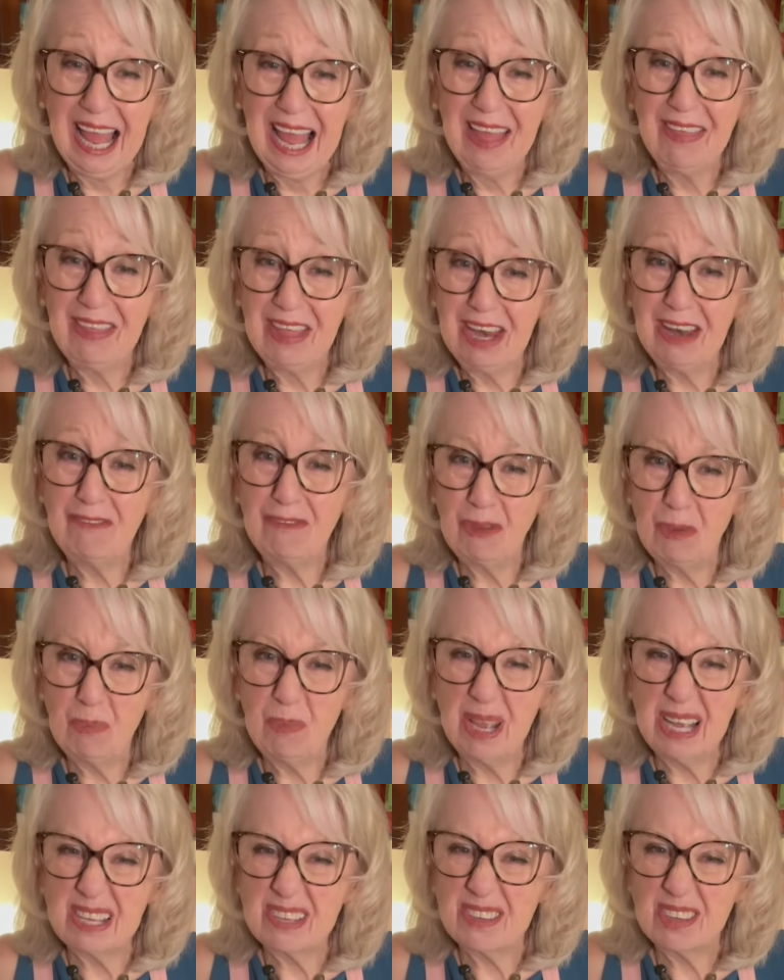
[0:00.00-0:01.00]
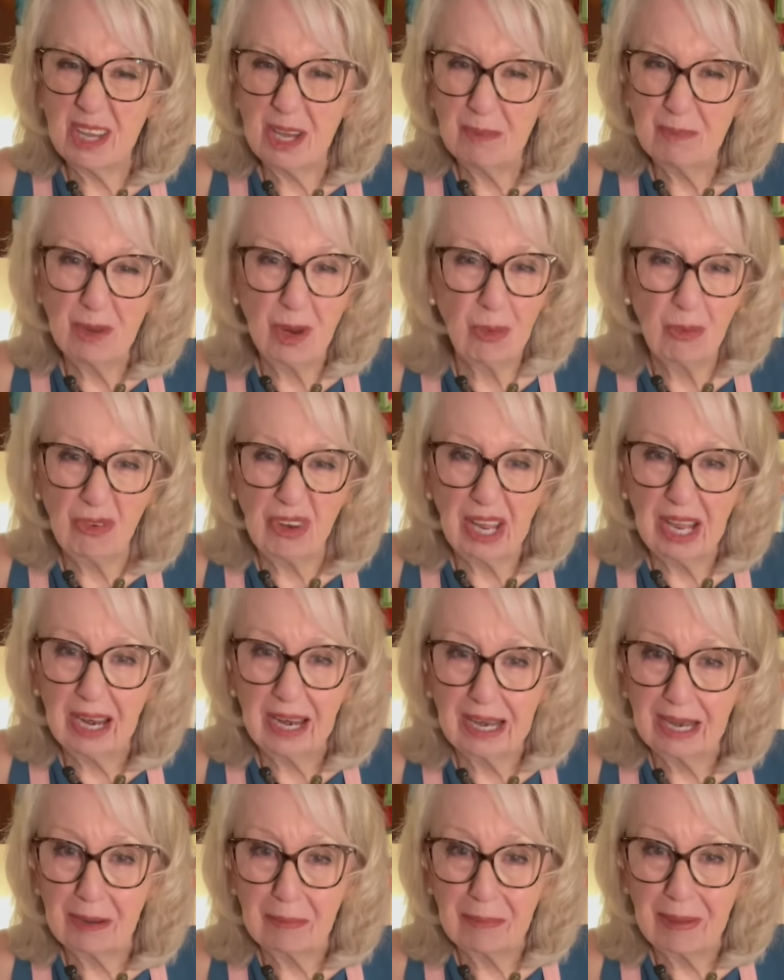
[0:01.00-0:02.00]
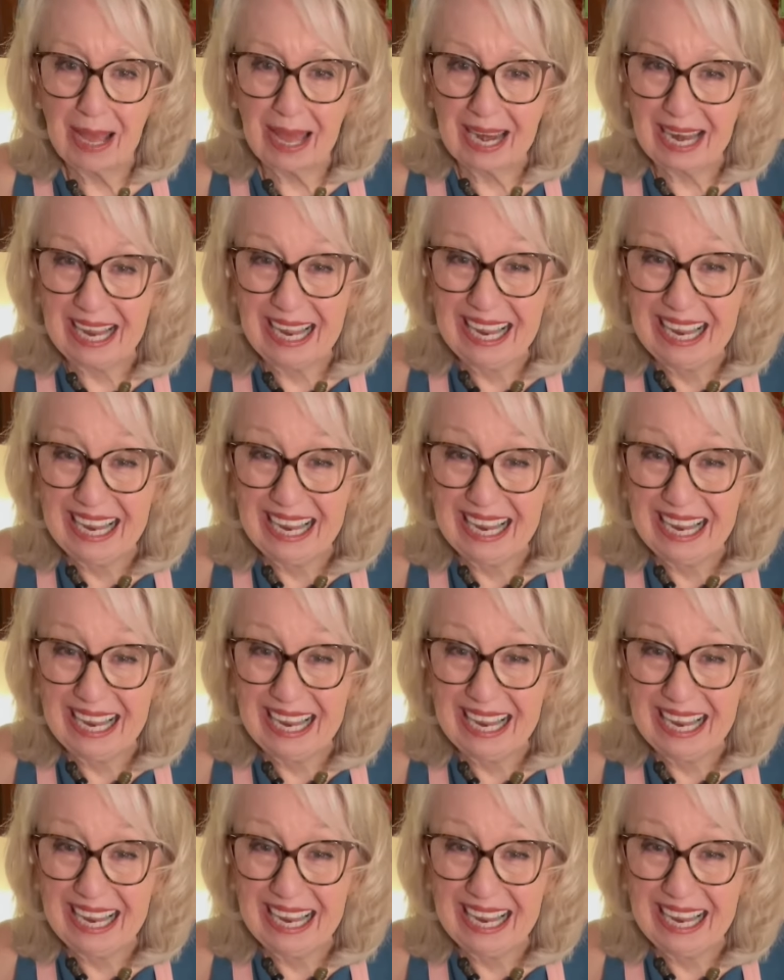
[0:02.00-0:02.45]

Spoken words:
if you mess up, don't tell anybody.